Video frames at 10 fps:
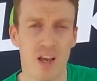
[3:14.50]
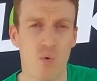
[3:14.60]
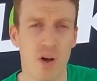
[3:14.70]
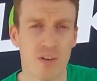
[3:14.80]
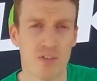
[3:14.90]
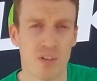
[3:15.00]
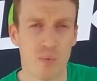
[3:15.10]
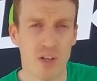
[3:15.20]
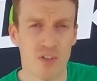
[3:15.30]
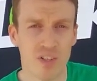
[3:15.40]
what the
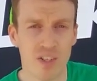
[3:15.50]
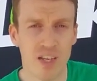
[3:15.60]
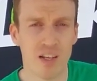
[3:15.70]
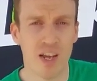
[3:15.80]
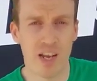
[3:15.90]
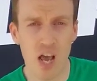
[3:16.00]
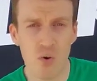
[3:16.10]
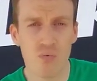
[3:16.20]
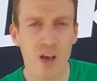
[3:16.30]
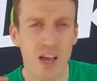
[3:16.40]
suspension did and how
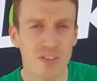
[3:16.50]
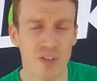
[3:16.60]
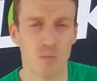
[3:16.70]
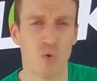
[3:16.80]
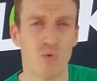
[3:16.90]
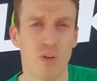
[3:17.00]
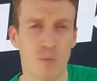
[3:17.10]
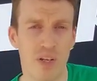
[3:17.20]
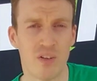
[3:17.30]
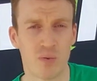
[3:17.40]
fast it moved in
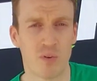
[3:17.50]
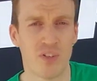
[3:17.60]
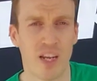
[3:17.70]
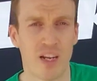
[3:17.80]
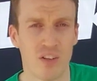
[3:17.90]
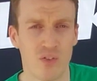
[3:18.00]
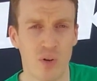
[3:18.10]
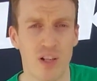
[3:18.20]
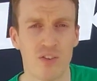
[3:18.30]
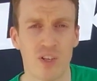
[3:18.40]
meters per second as
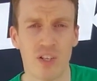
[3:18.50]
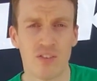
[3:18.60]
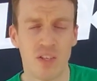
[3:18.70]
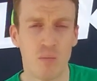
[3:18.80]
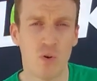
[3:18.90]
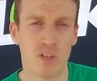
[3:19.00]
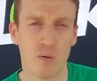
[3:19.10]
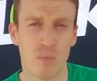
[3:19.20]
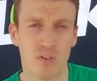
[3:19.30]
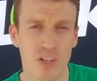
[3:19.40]
well. So you can see both the
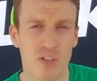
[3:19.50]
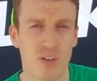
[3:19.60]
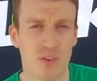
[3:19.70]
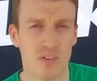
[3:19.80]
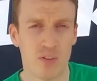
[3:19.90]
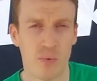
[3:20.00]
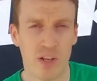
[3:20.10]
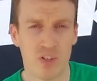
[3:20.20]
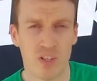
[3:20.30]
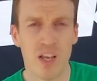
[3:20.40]
position of the
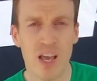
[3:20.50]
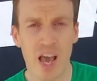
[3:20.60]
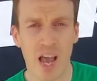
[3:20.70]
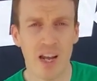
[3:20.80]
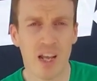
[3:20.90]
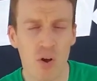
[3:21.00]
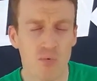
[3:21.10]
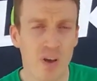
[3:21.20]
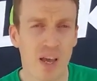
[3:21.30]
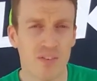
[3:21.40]
suspension and how
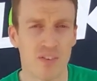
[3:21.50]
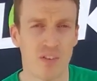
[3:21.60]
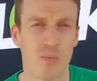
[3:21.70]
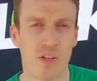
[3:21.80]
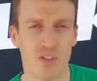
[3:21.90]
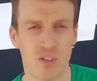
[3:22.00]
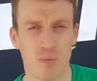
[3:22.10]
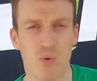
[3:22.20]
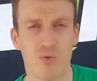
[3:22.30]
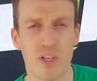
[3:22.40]
fast the suspension is
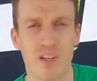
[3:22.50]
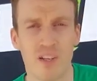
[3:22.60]
moving.